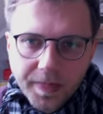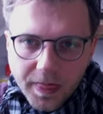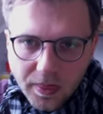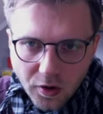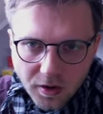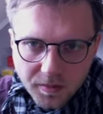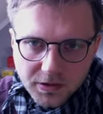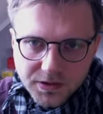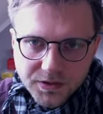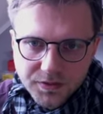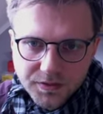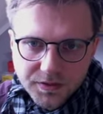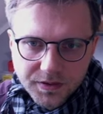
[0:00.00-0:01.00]
normal
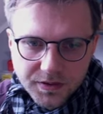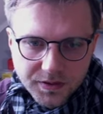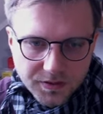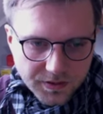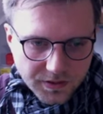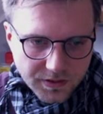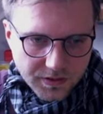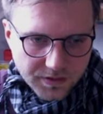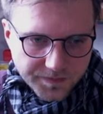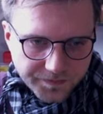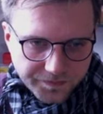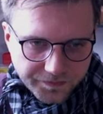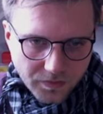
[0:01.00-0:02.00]
to, to the,
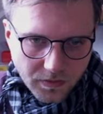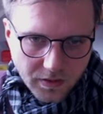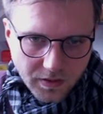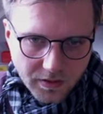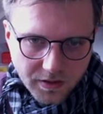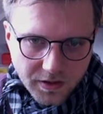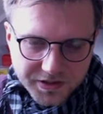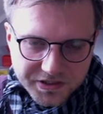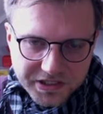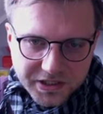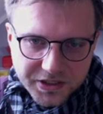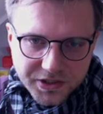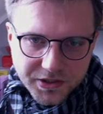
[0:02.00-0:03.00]
the,
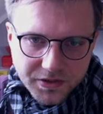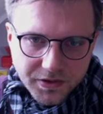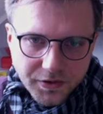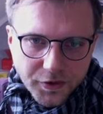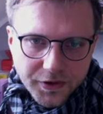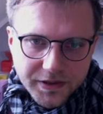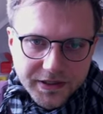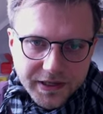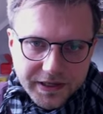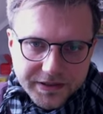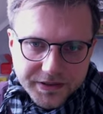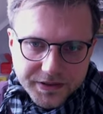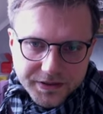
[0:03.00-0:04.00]
Cartesian
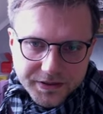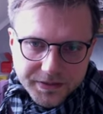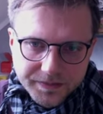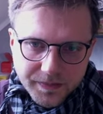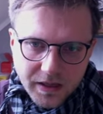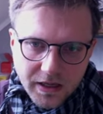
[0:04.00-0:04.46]
coordinate system.